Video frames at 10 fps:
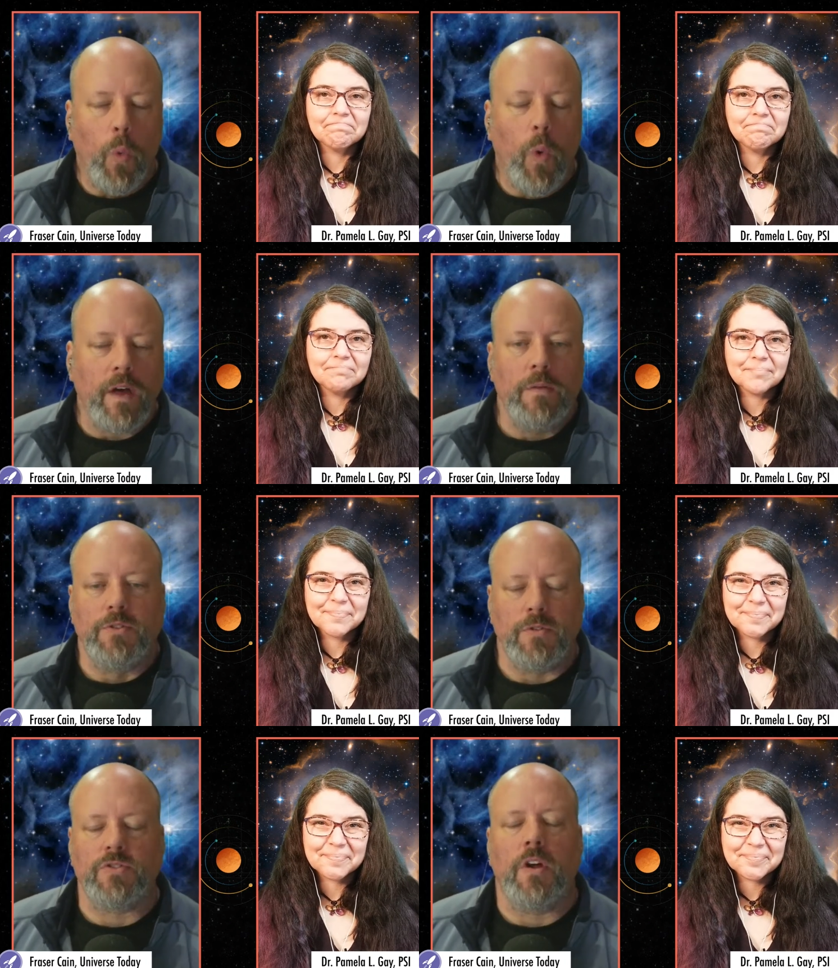
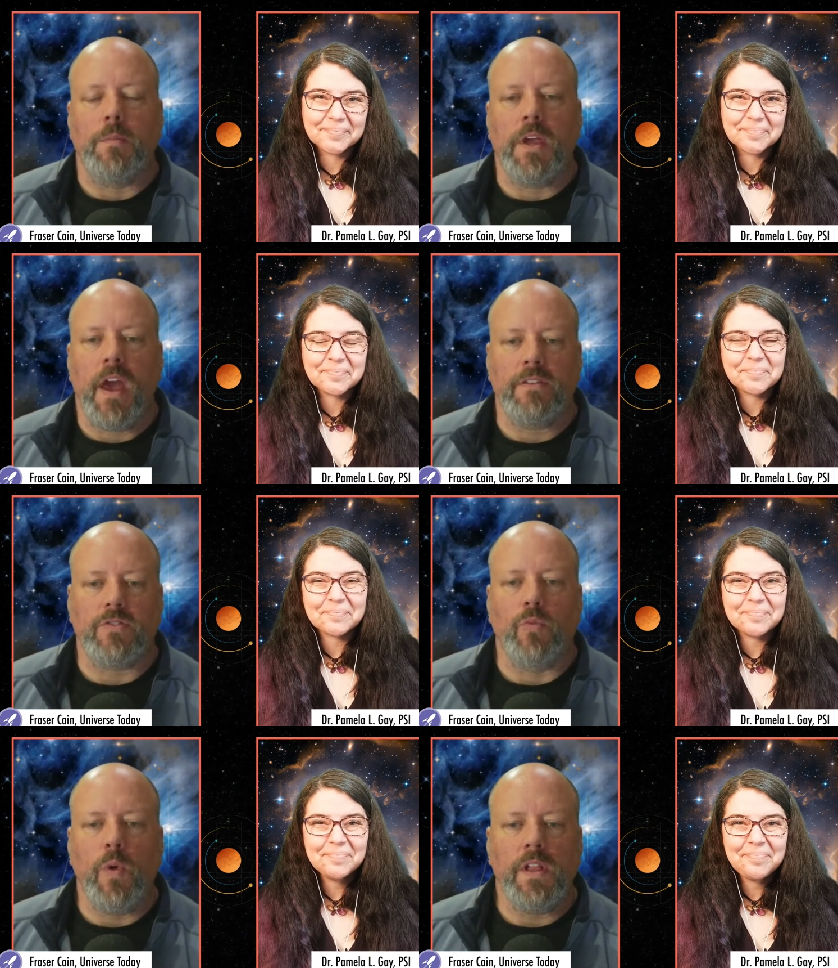Speaker 1: Welcome to Astronomy
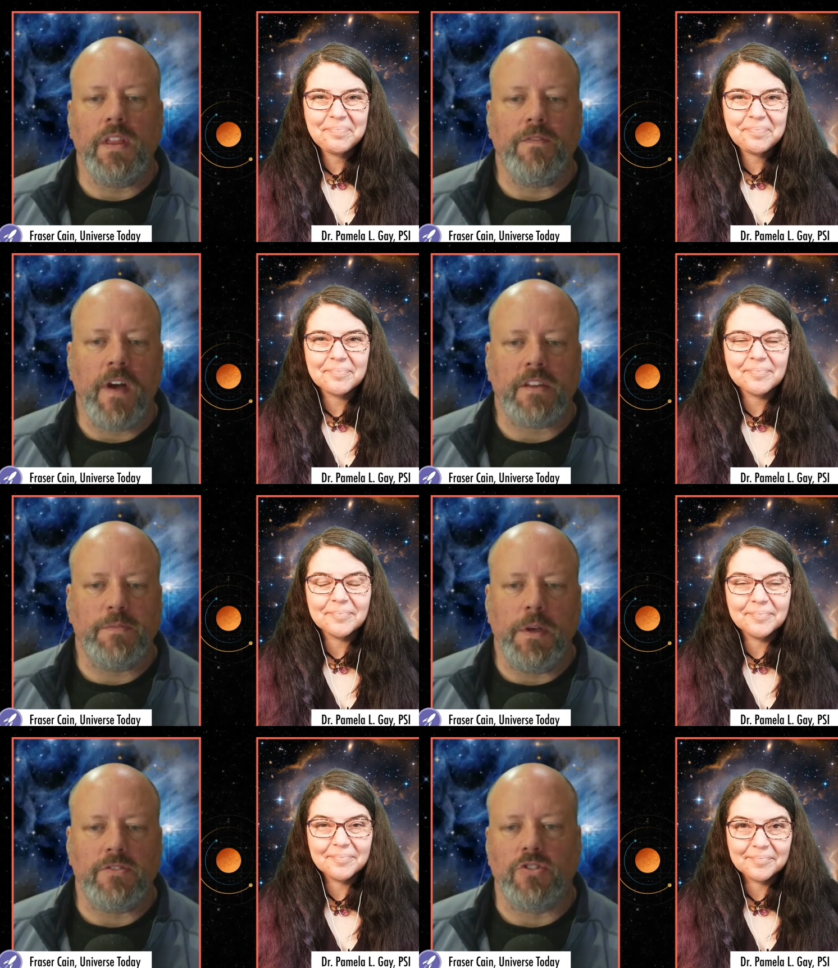Cast, our weekly
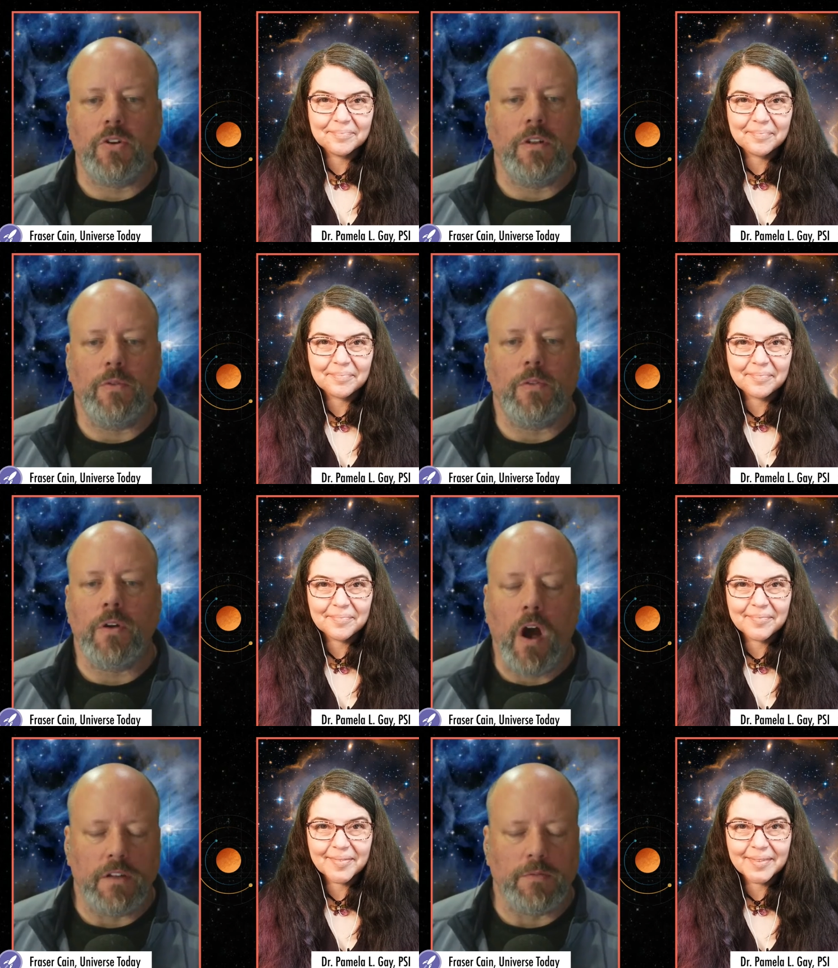facts based journey through
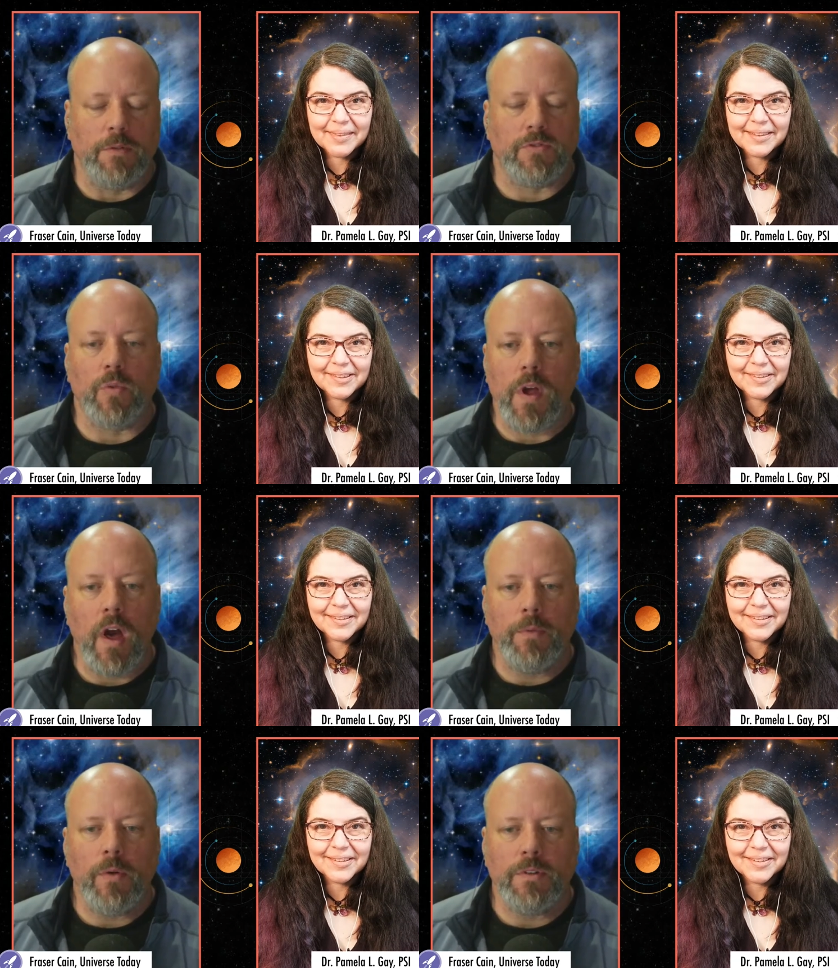the cosmos, where we
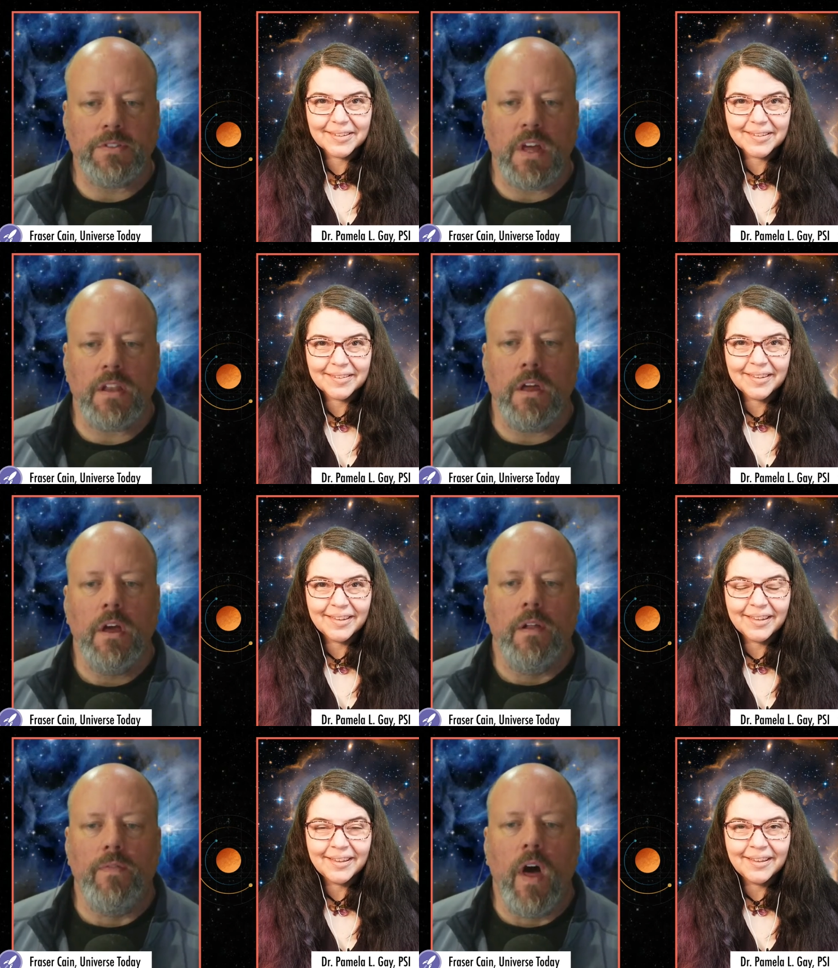help you understand
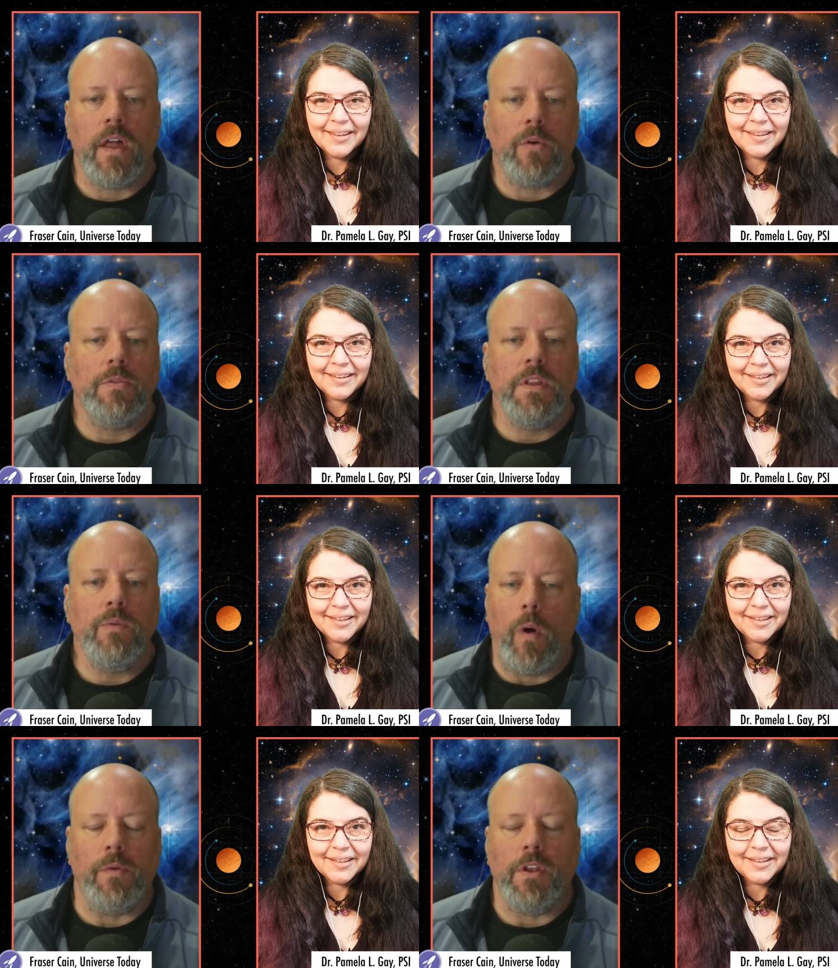not
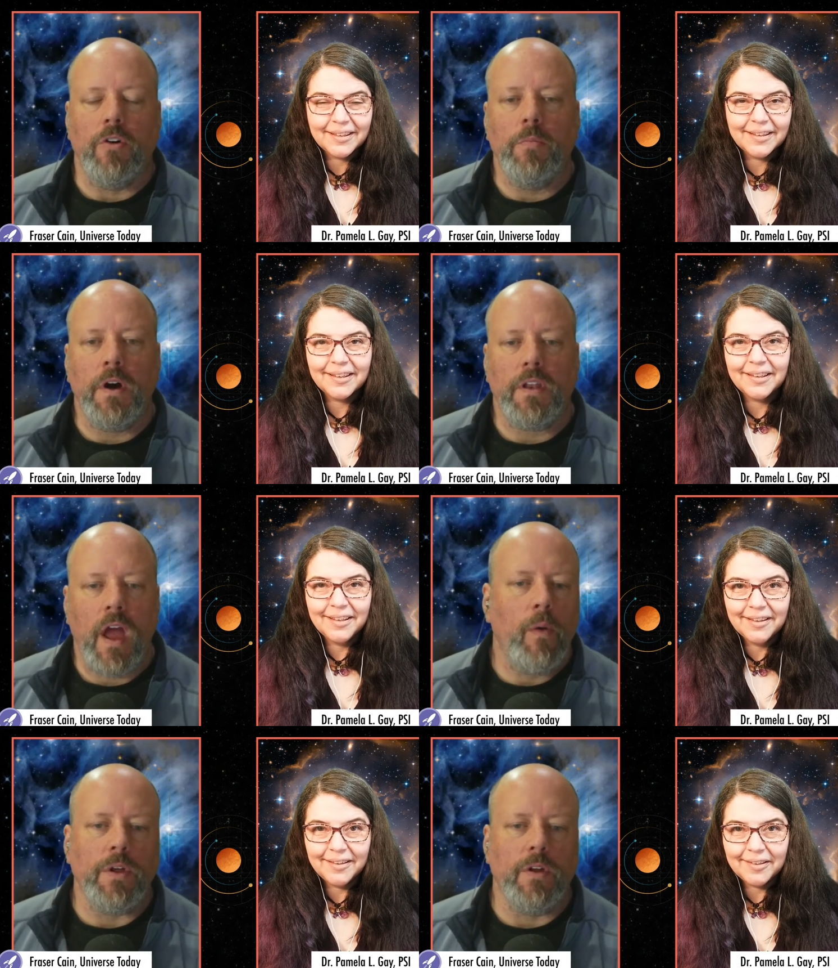only what we know, but
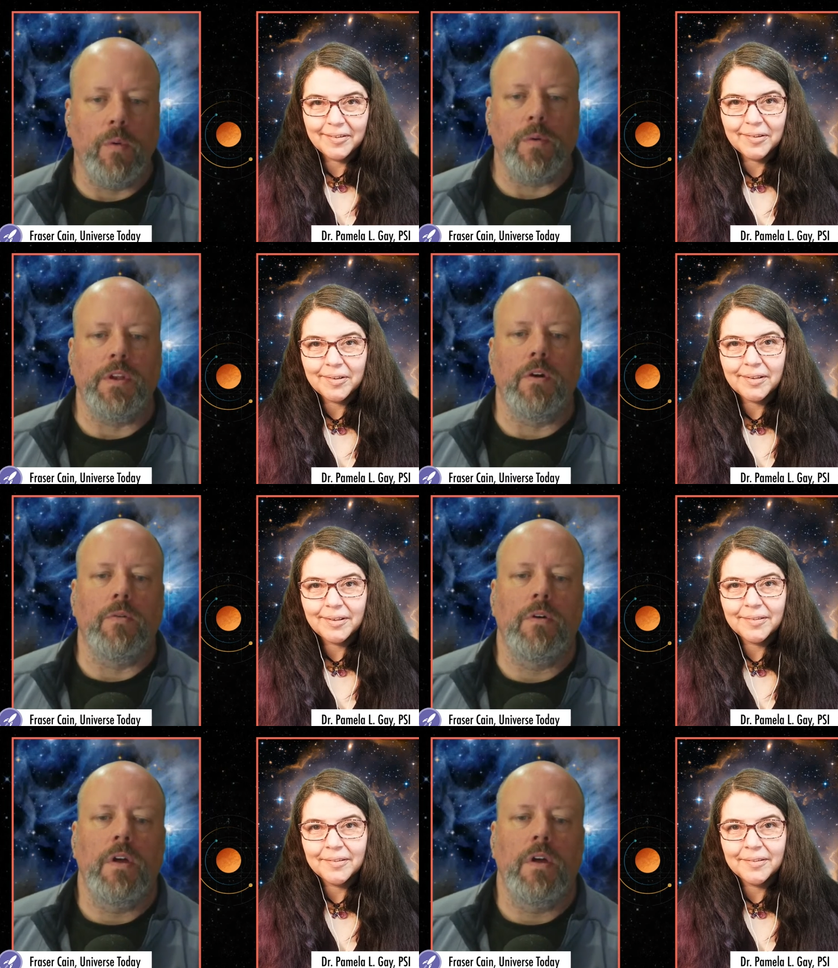how we know what we know.